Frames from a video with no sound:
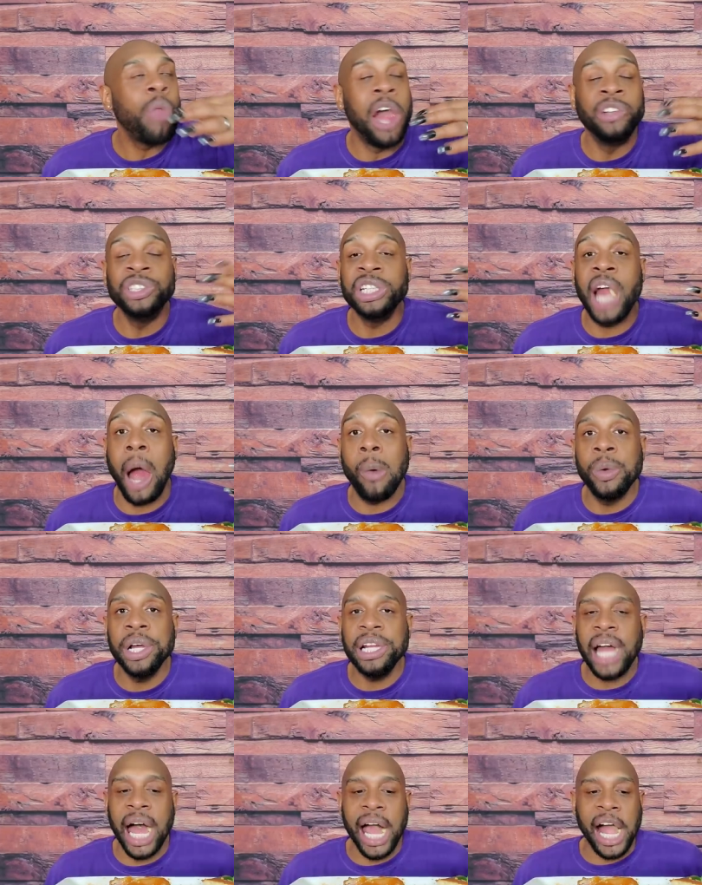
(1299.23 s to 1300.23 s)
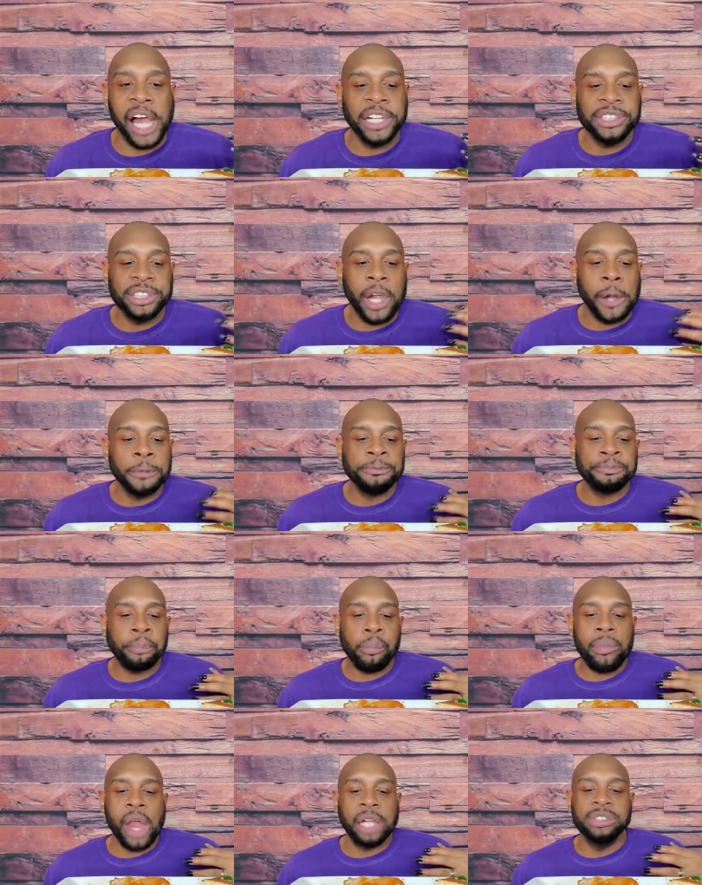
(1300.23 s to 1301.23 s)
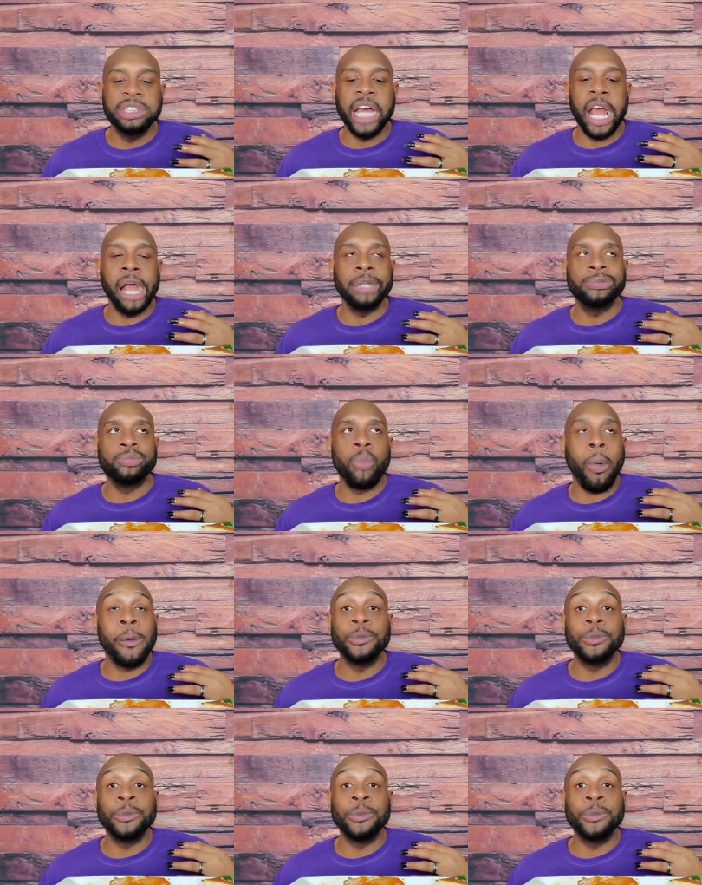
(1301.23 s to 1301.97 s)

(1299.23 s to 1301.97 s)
And, you know, I realized that